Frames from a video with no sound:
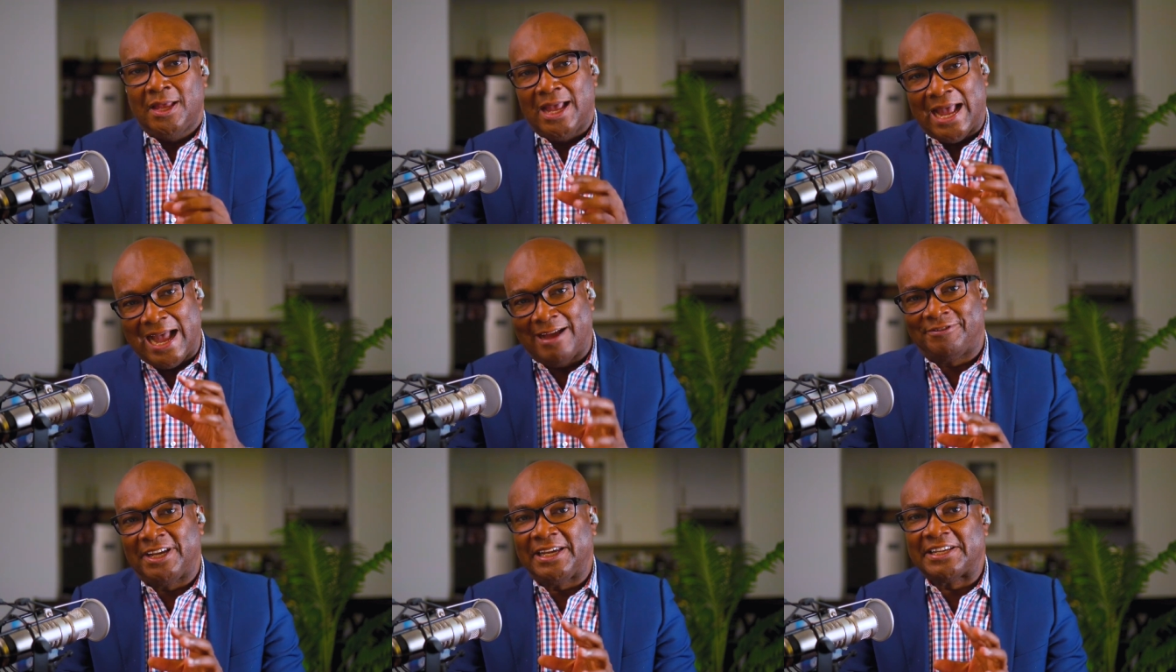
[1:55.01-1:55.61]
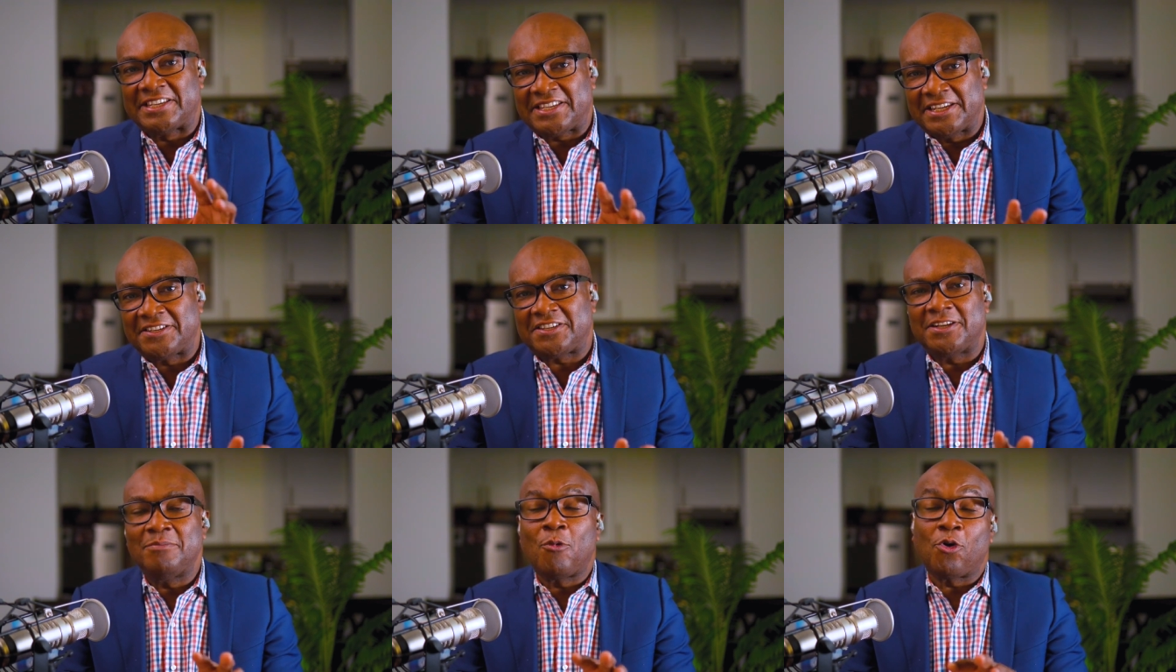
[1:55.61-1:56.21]
Having a
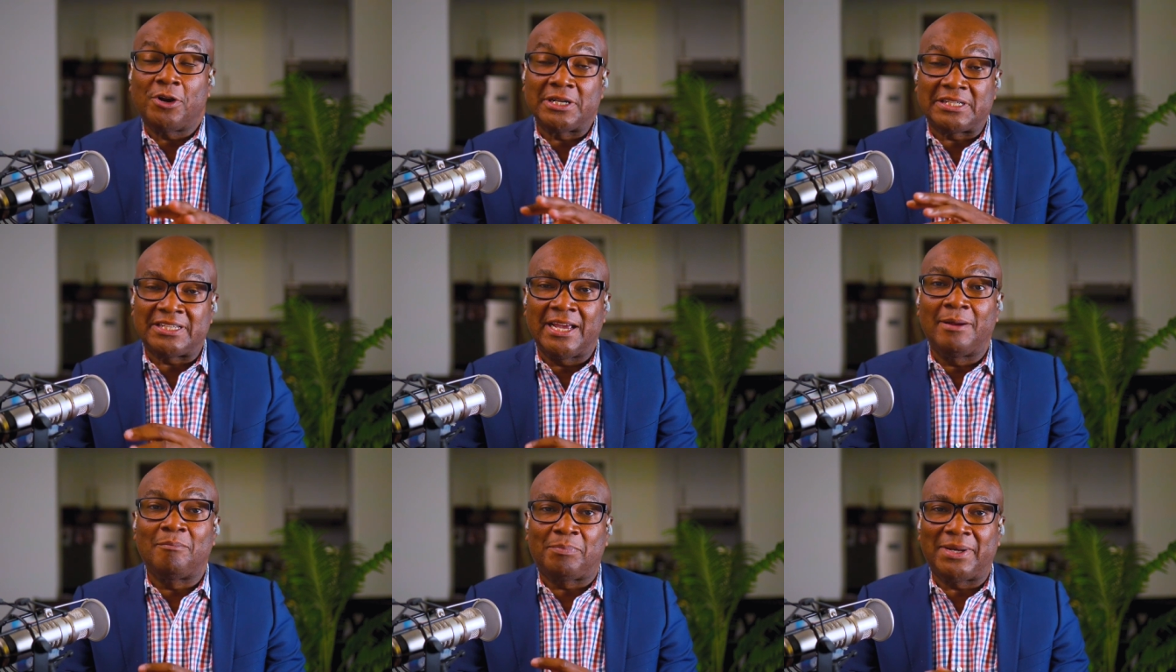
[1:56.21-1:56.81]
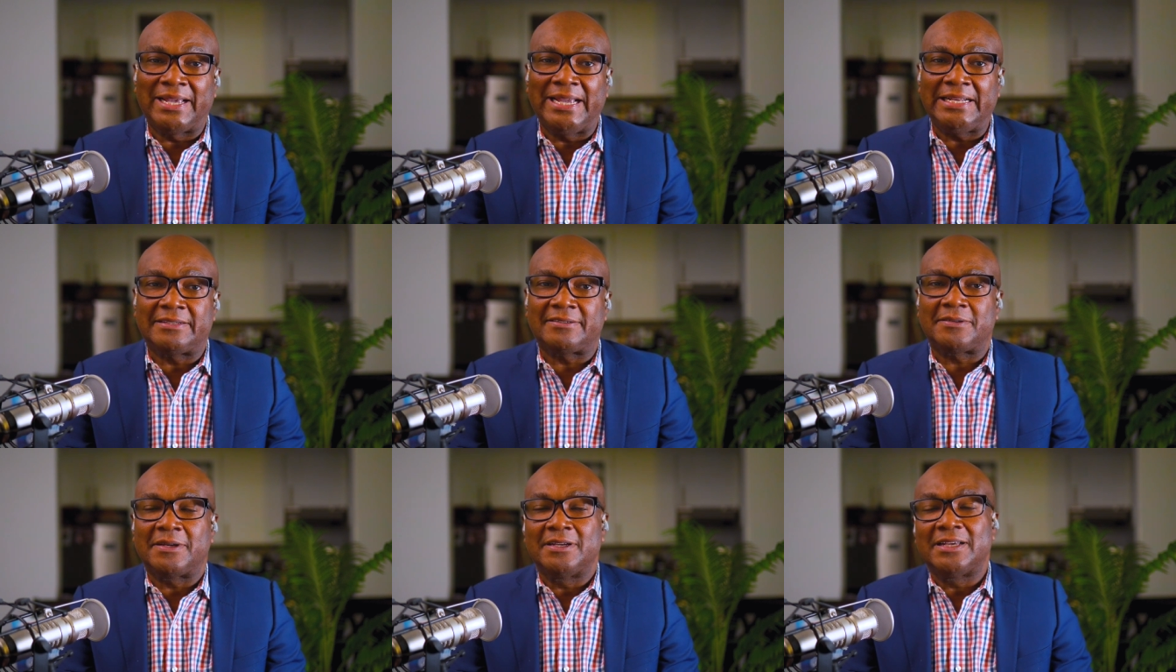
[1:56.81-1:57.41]
system or a
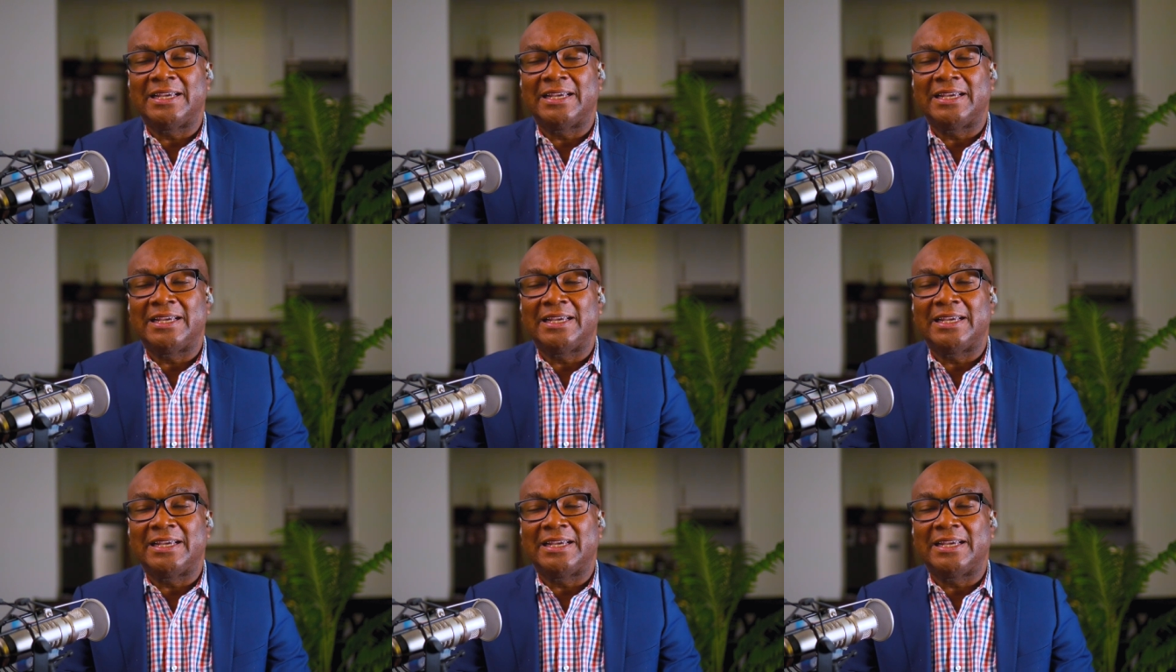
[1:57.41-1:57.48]
template